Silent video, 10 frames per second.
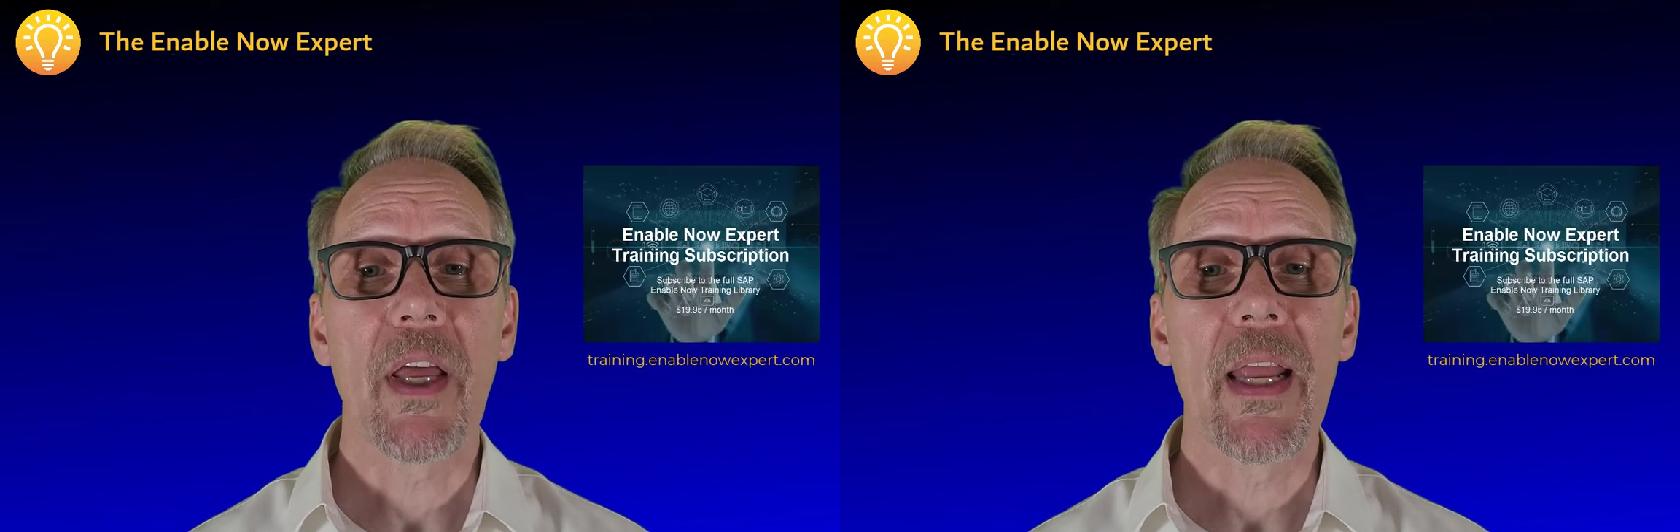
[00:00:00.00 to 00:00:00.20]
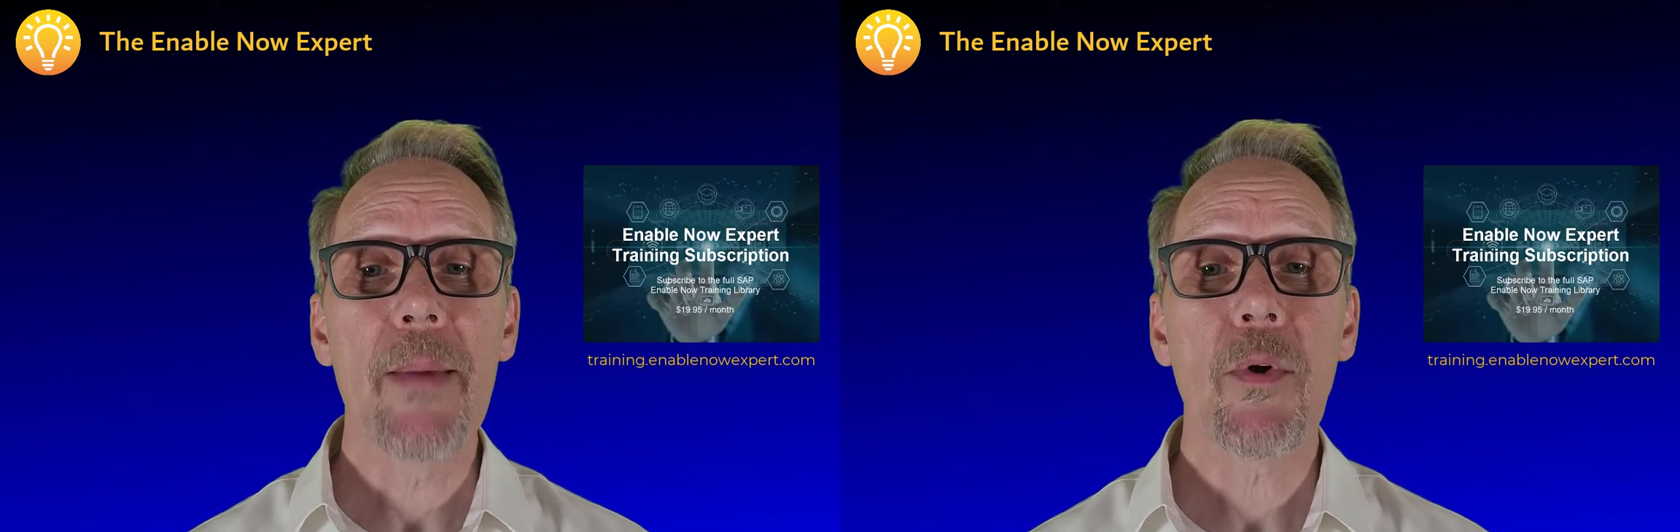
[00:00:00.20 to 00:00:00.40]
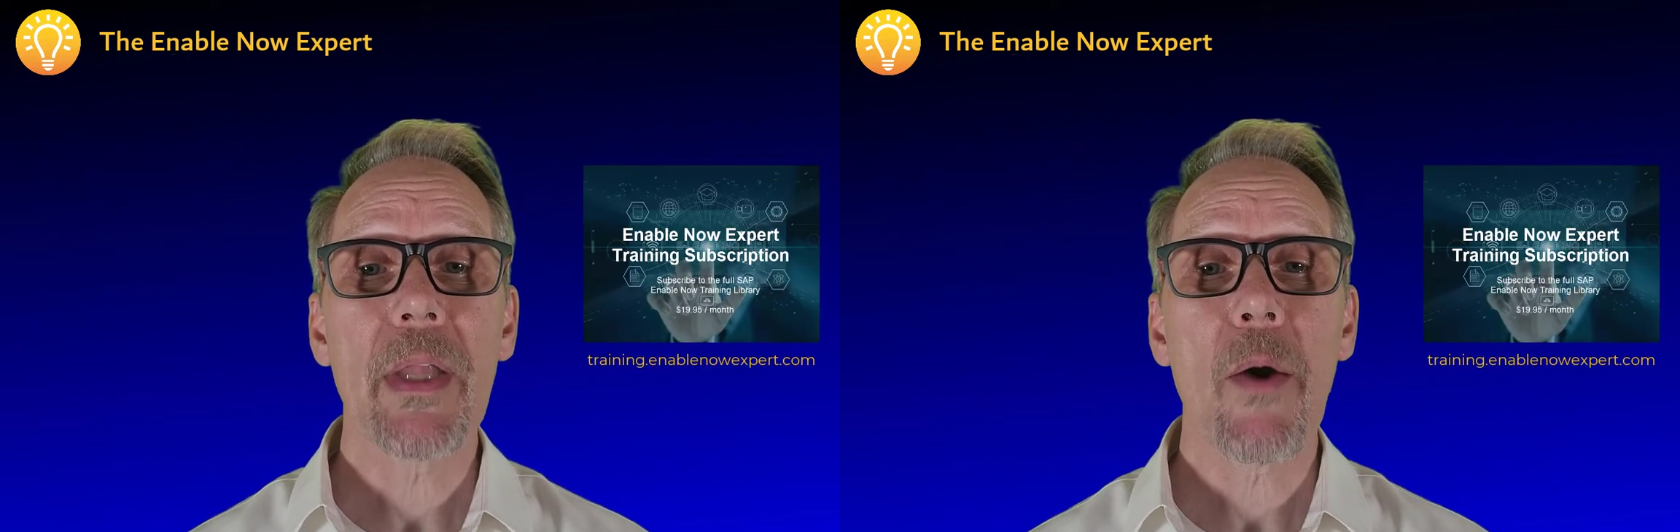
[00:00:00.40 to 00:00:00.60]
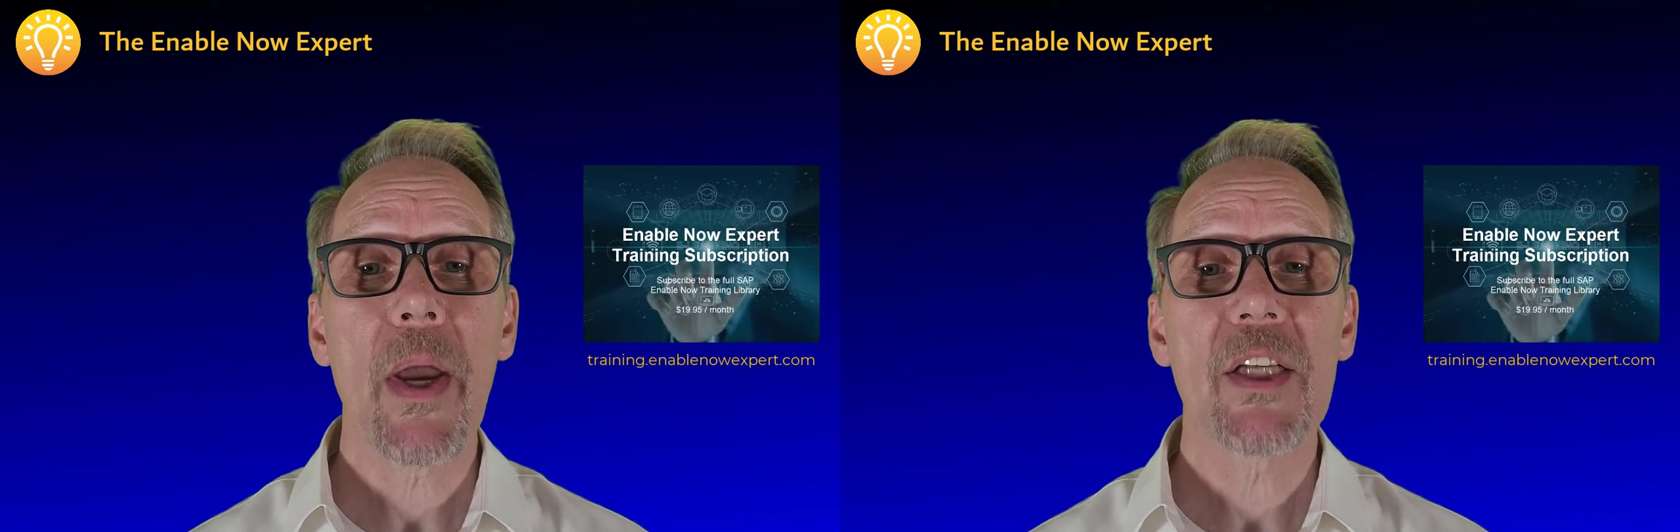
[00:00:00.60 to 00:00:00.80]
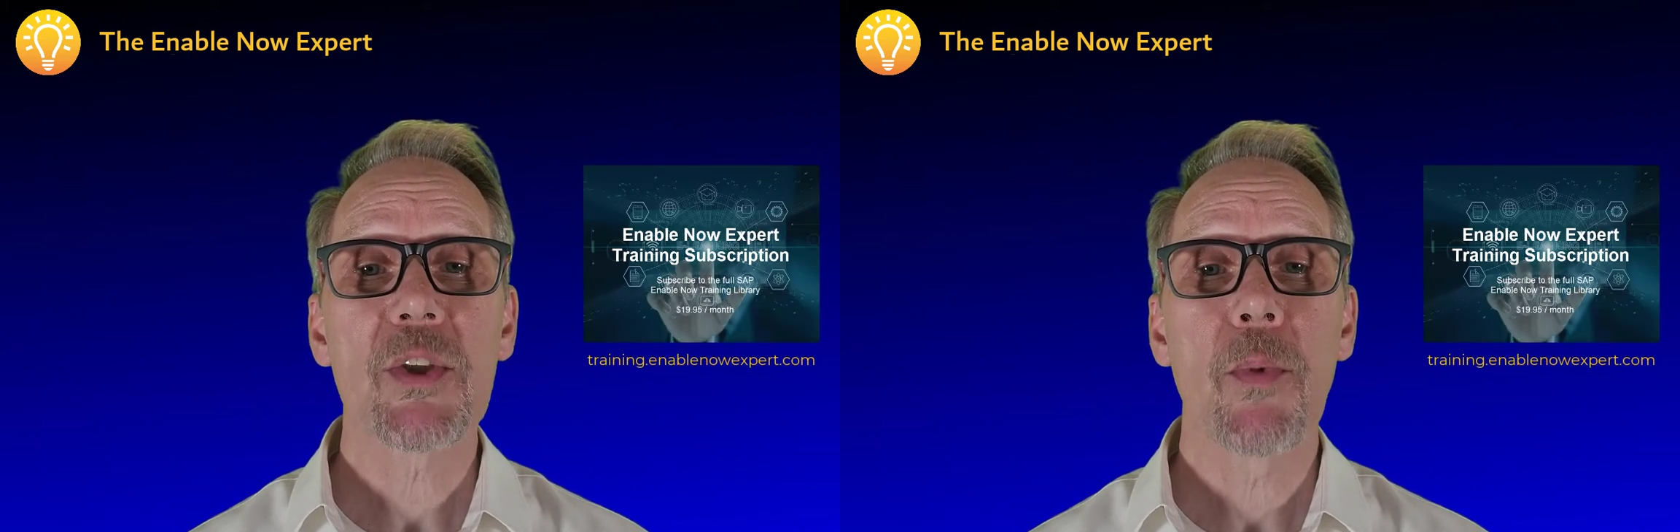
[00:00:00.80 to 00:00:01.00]

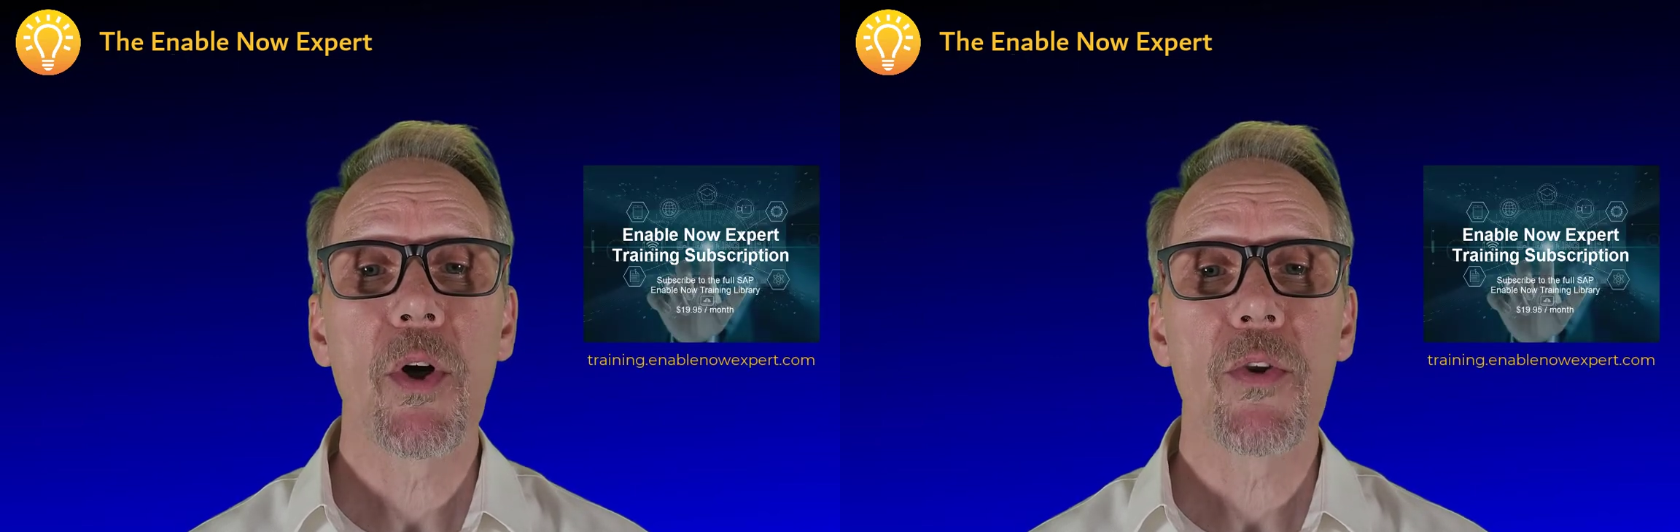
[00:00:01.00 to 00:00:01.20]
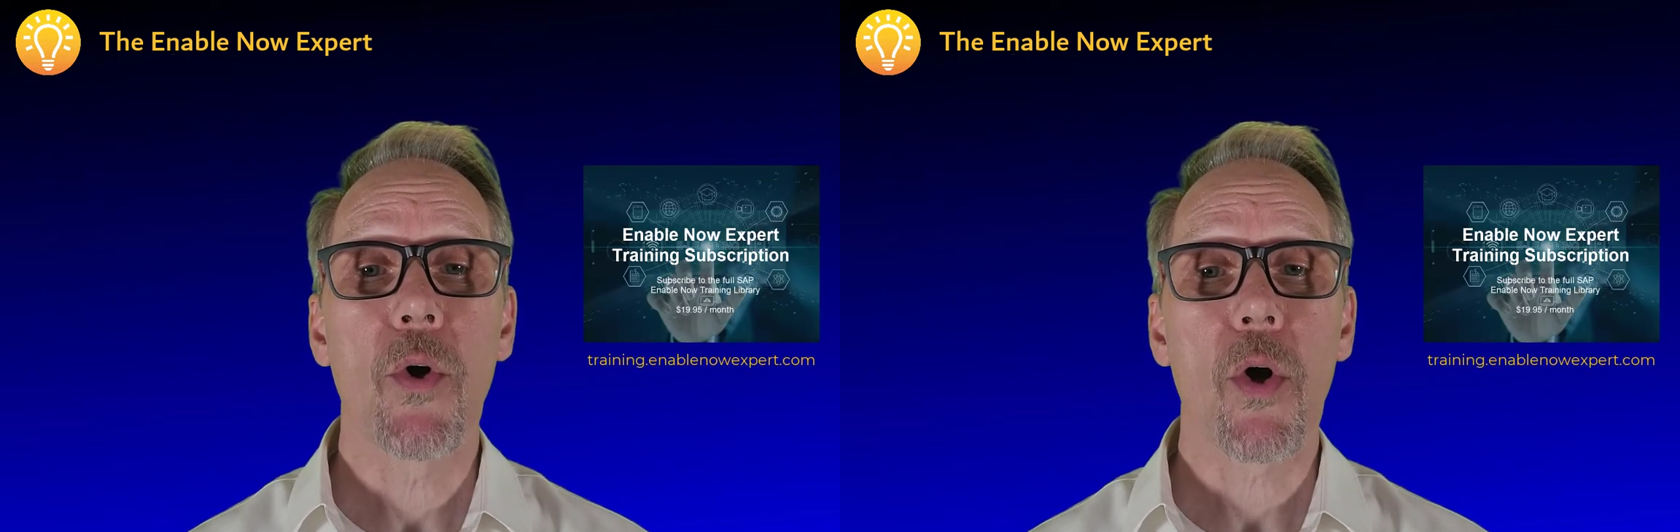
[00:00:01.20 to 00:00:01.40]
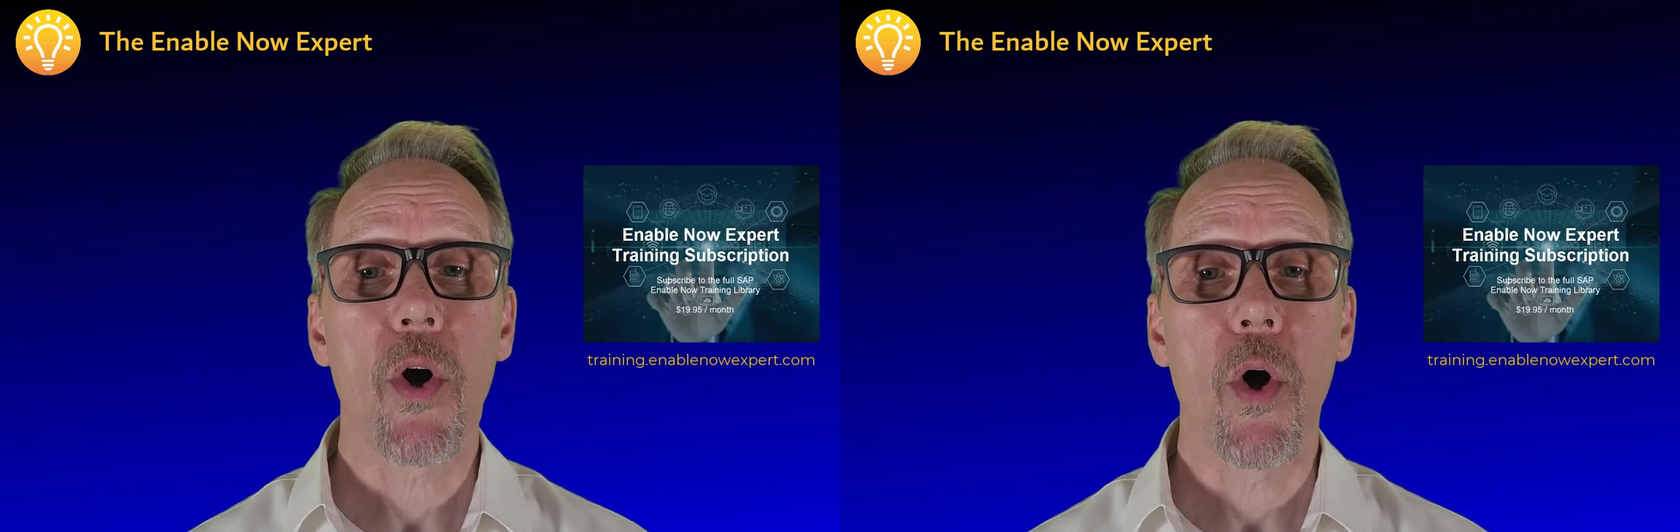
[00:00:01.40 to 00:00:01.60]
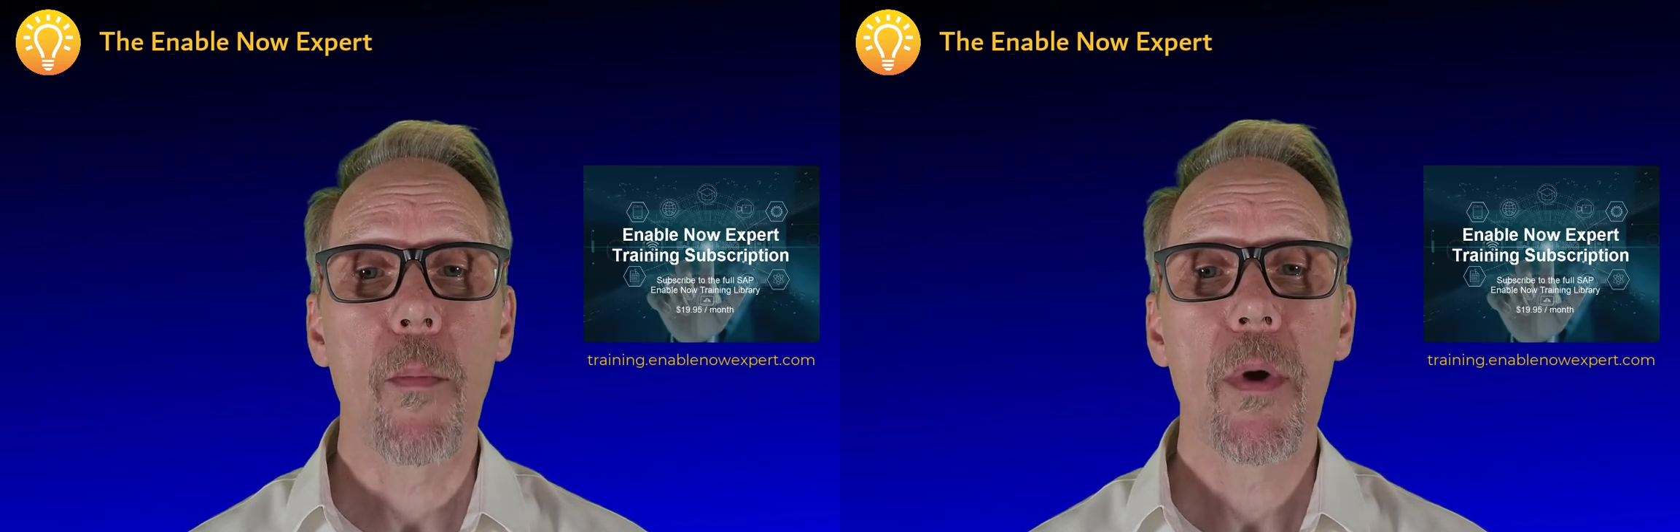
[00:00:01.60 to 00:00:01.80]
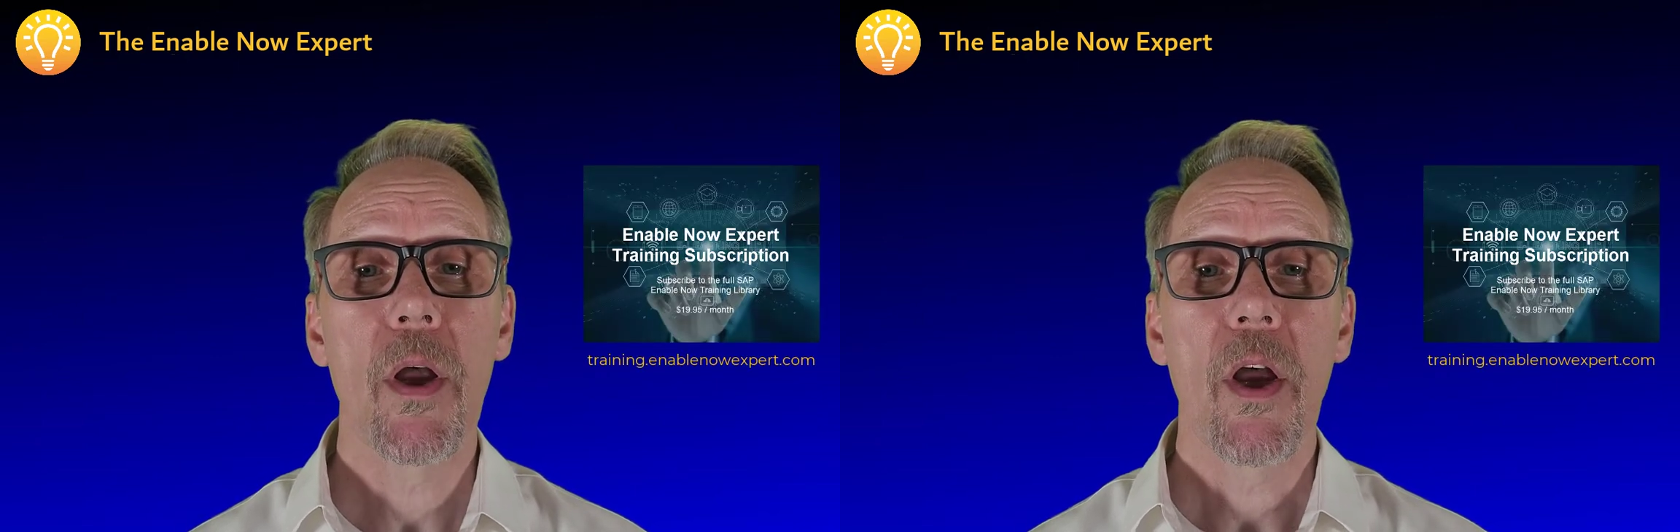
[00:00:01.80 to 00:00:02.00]
enablenowexpert.com